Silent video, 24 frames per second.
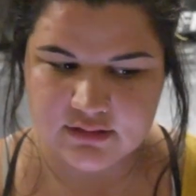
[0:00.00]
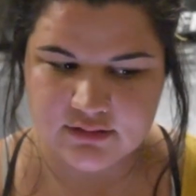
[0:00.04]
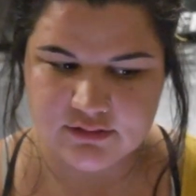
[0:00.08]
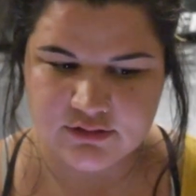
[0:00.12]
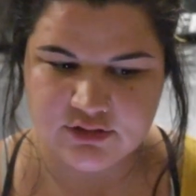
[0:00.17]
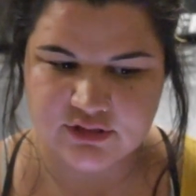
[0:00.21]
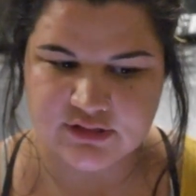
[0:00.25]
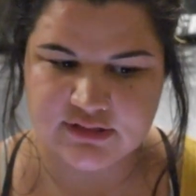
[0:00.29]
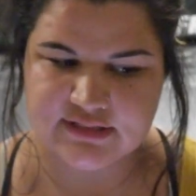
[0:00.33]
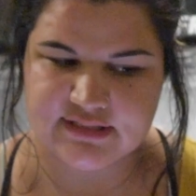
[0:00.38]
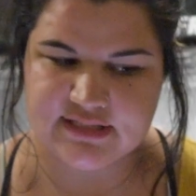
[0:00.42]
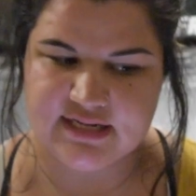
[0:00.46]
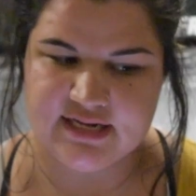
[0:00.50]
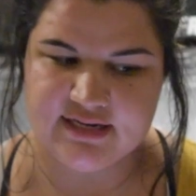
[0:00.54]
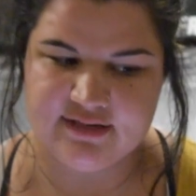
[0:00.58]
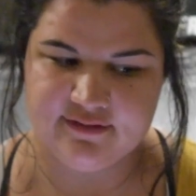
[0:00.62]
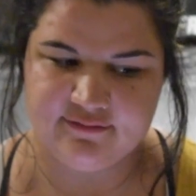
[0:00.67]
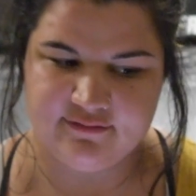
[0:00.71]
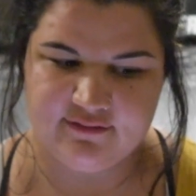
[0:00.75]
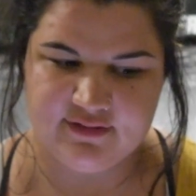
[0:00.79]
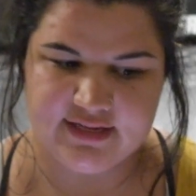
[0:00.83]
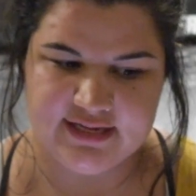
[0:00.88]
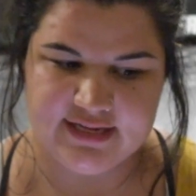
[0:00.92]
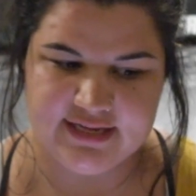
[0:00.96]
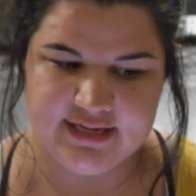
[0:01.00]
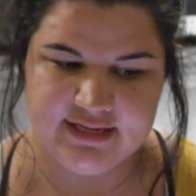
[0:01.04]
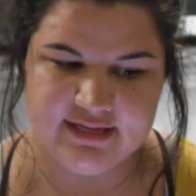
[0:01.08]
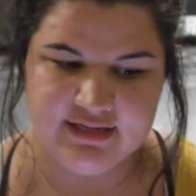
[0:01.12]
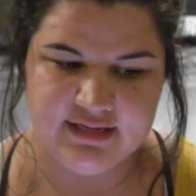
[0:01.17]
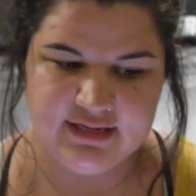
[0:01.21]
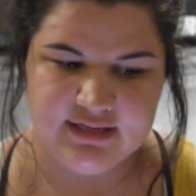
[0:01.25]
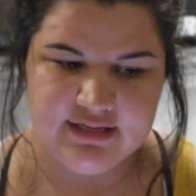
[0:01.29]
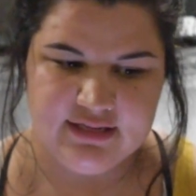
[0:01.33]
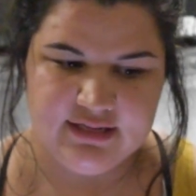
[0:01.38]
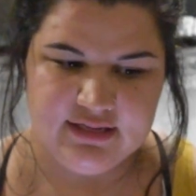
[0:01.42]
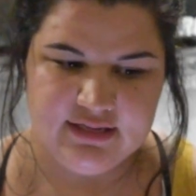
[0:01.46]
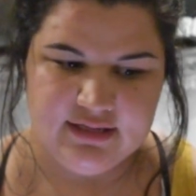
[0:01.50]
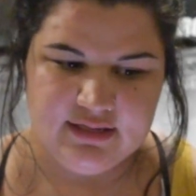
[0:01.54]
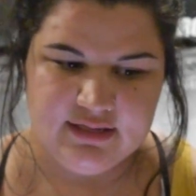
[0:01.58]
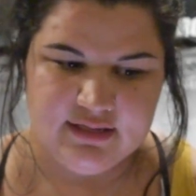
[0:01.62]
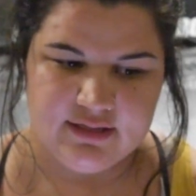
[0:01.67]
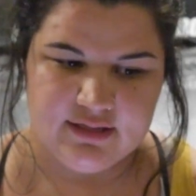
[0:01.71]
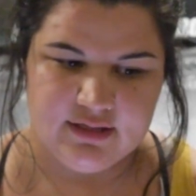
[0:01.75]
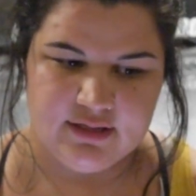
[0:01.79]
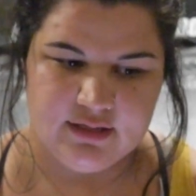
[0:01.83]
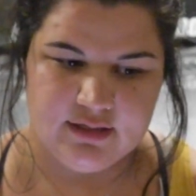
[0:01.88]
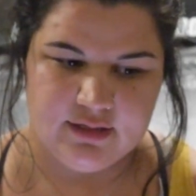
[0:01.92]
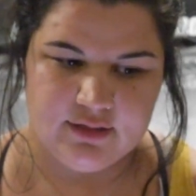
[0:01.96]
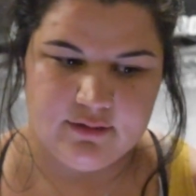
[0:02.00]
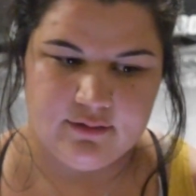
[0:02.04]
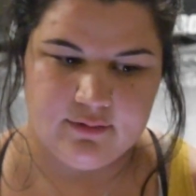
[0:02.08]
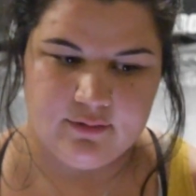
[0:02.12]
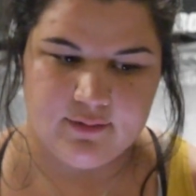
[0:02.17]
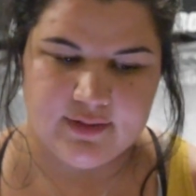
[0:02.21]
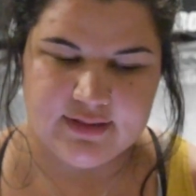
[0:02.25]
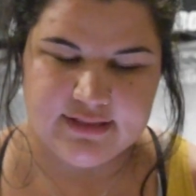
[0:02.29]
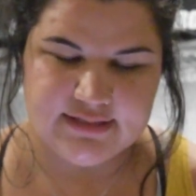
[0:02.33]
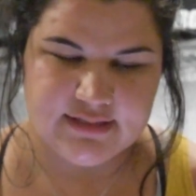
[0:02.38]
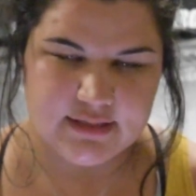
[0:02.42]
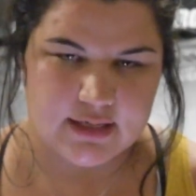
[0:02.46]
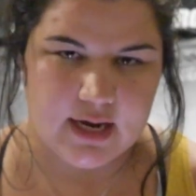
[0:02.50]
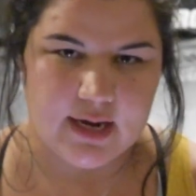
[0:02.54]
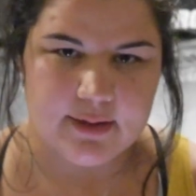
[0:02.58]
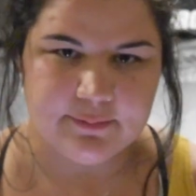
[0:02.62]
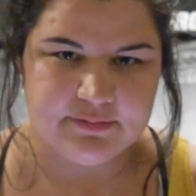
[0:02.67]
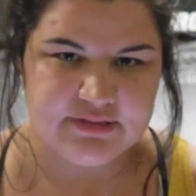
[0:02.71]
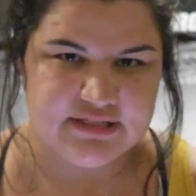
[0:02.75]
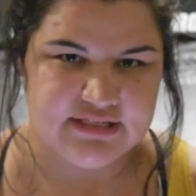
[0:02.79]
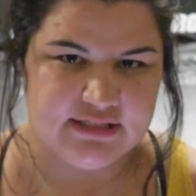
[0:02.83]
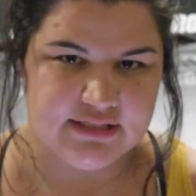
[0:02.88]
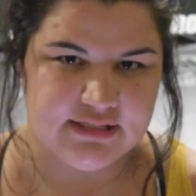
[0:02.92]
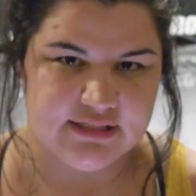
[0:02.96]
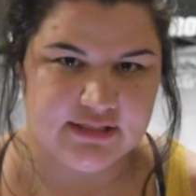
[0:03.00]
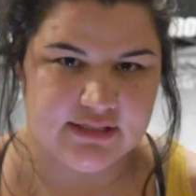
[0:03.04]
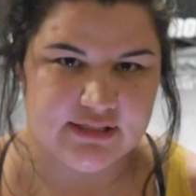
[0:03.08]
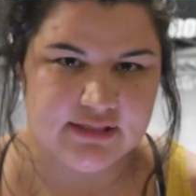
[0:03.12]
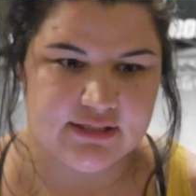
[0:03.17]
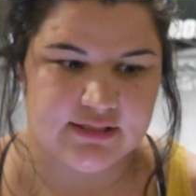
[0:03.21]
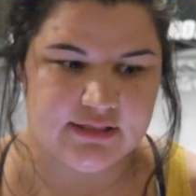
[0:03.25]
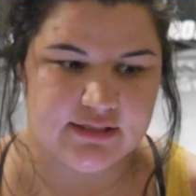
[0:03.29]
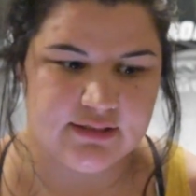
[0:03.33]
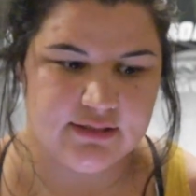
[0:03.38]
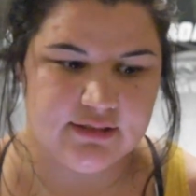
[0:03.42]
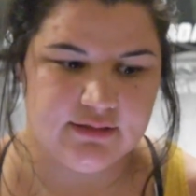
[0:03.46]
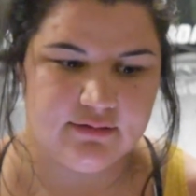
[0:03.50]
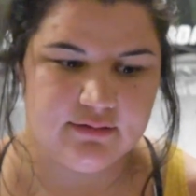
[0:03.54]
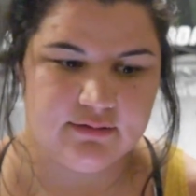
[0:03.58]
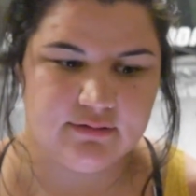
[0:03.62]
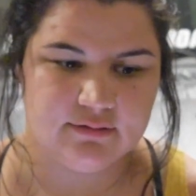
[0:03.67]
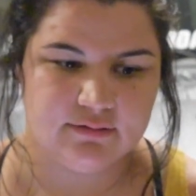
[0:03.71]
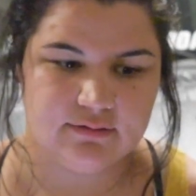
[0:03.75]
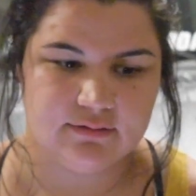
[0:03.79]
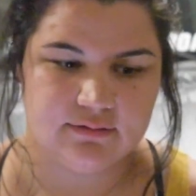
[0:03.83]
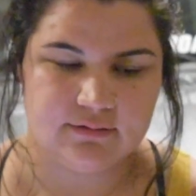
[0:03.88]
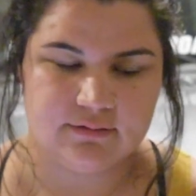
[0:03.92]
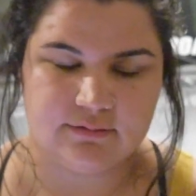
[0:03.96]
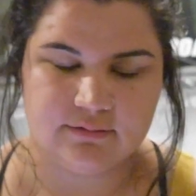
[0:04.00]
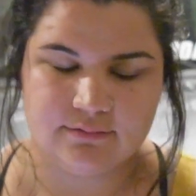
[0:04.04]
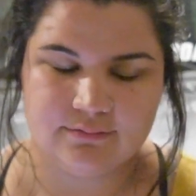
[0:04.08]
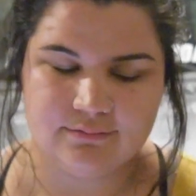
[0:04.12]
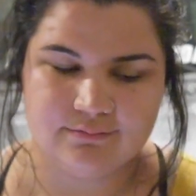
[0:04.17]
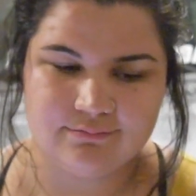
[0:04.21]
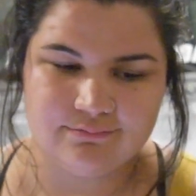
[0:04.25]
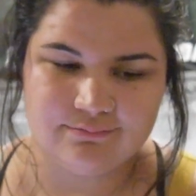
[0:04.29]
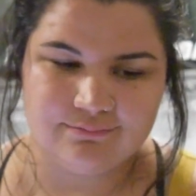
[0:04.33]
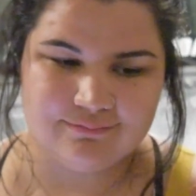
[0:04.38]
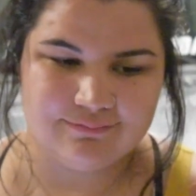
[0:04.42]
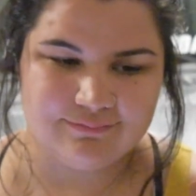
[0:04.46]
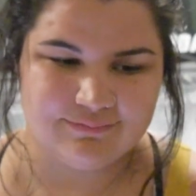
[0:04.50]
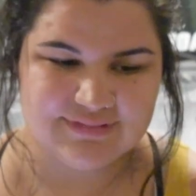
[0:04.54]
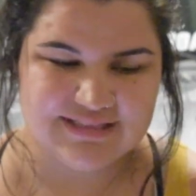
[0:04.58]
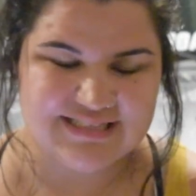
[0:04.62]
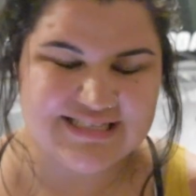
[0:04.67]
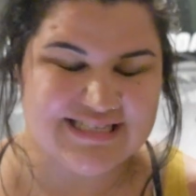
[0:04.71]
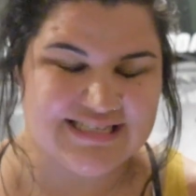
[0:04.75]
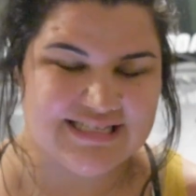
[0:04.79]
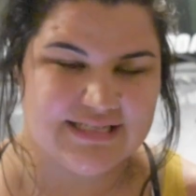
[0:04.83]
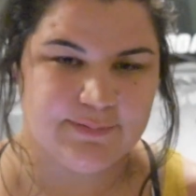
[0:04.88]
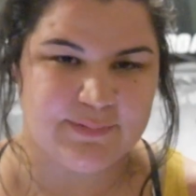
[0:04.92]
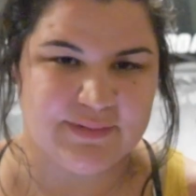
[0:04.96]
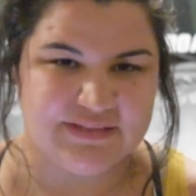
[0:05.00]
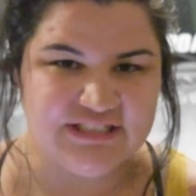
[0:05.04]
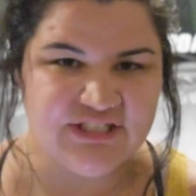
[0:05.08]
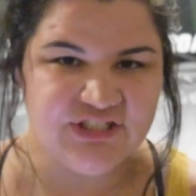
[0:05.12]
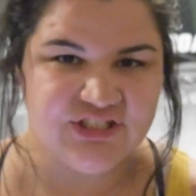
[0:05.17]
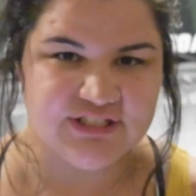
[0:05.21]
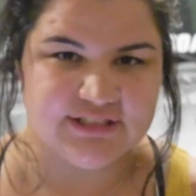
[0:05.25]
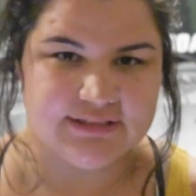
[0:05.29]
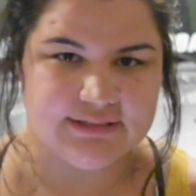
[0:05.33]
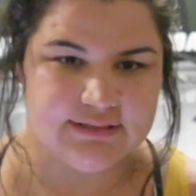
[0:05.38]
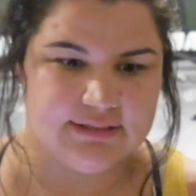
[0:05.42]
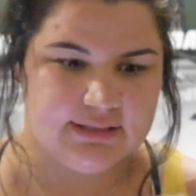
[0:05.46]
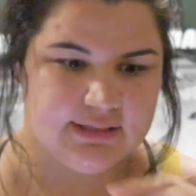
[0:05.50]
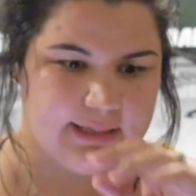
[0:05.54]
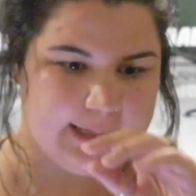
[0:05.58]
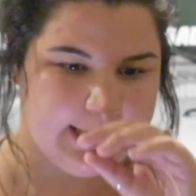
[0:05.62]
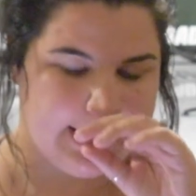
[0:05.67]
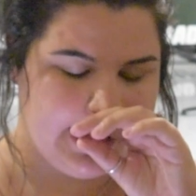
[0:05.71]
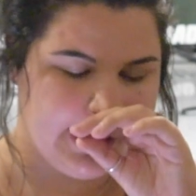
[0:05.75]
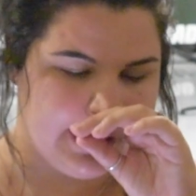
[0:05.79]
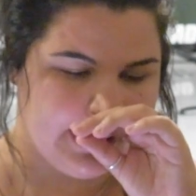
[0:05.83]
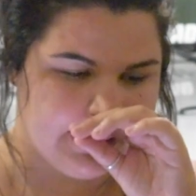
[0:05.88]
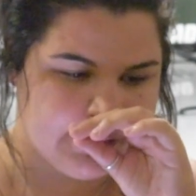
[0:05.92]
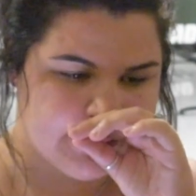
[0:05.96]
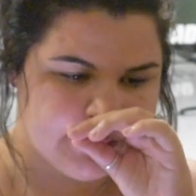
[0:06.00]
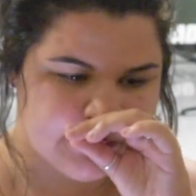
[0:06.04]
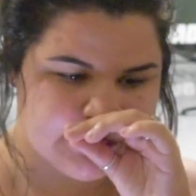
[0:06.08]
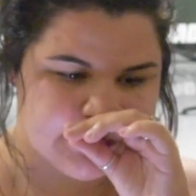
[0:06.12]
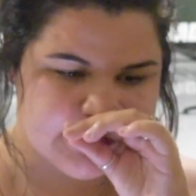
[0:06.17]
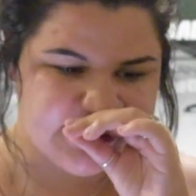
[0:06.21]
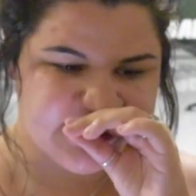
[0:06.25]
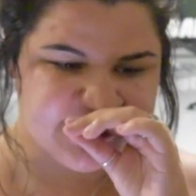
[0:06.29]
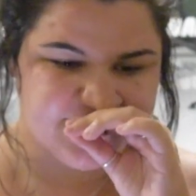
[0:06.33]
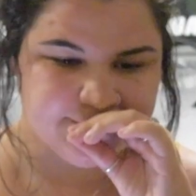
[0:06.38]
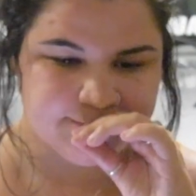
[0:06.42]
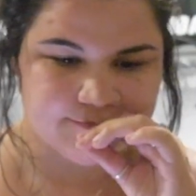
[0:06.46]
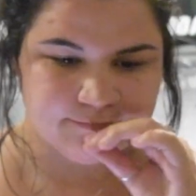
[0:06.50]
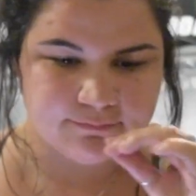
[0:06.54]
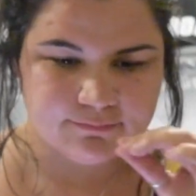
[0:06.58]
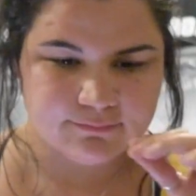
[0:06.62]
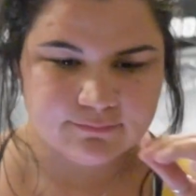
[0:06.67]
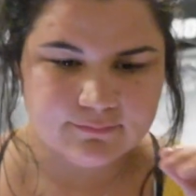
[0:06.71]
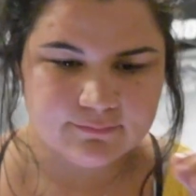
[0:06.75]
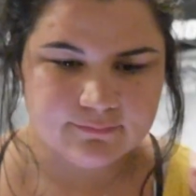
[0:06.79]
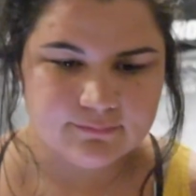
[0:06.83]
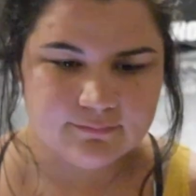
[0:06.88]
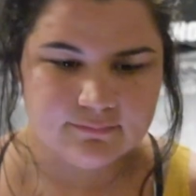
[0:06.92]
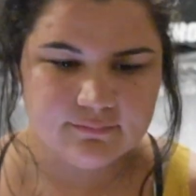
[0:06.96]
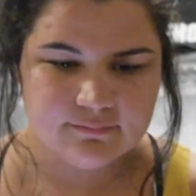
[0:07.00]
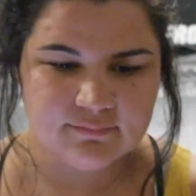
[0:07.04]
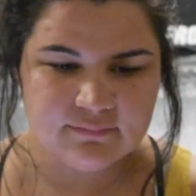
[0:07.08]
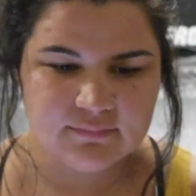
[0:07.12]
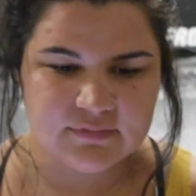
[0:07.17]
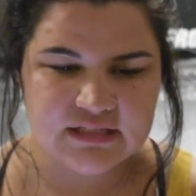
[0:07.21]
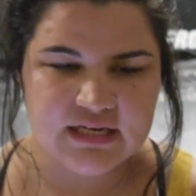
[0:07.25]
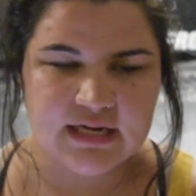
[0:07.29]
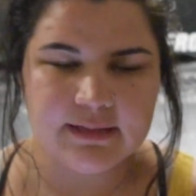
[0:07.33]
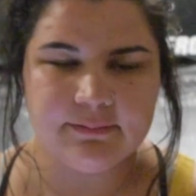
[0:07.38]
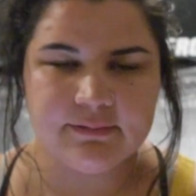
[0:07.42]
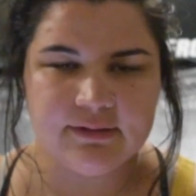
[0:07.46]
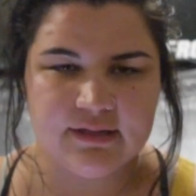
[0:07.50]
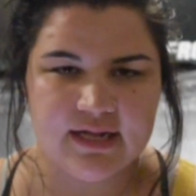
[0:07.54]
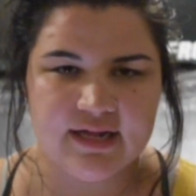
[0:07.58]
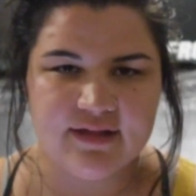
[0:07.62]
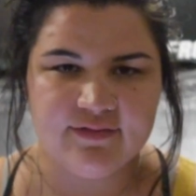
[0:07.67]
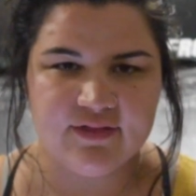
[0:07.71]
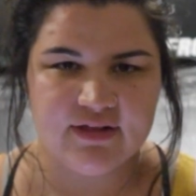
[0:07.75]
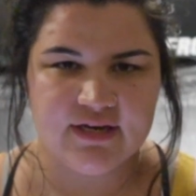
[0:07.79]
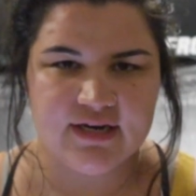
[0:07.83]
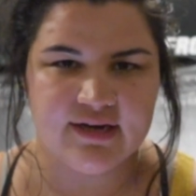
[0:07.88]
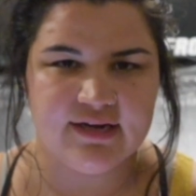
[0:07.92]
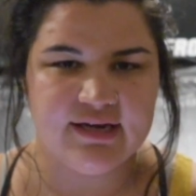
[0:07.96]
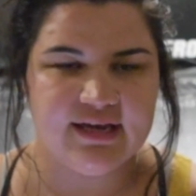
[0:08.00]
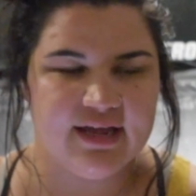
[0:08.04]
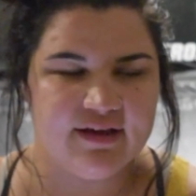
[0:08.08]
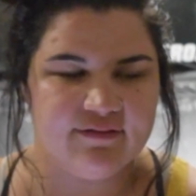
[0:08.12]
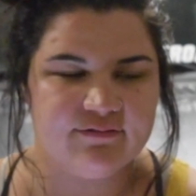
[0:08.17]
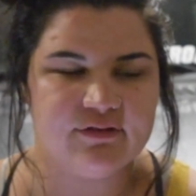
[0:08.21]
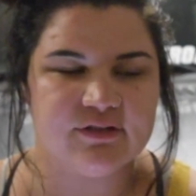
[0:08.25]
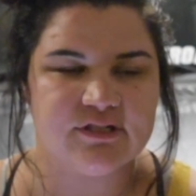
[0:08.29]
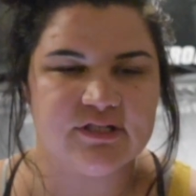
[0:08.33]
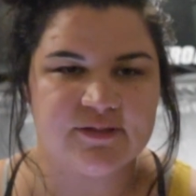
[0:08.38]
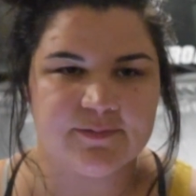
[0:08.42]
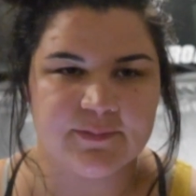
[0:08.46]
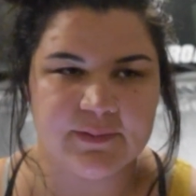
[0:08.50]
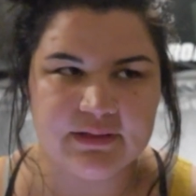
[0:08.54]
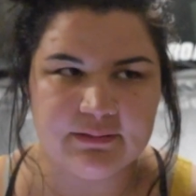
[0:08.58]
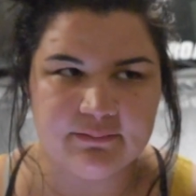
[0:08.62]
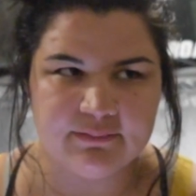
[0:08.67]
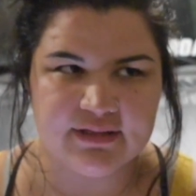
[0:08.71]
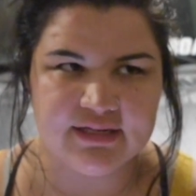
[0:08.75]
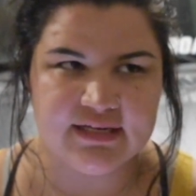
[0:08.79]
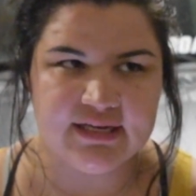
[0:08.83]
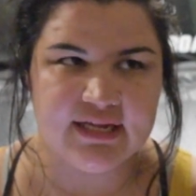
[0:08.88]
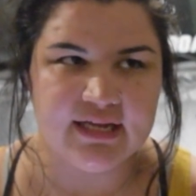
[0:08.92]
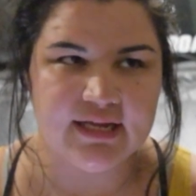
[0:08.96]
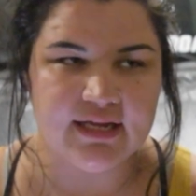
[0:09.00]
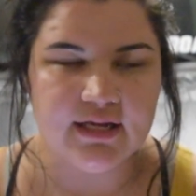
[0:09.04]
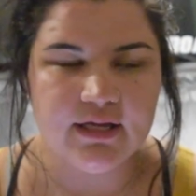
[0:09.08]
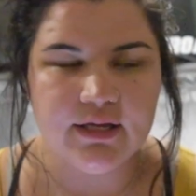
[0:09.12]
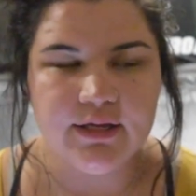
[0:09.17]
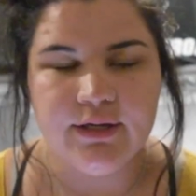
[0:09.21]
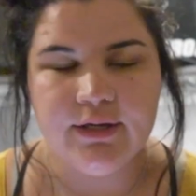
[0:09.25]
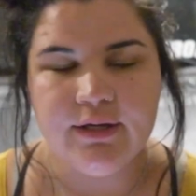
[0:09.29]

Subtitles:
just kind of like, you know, a top tier suspension. And I'm glad that I never spent money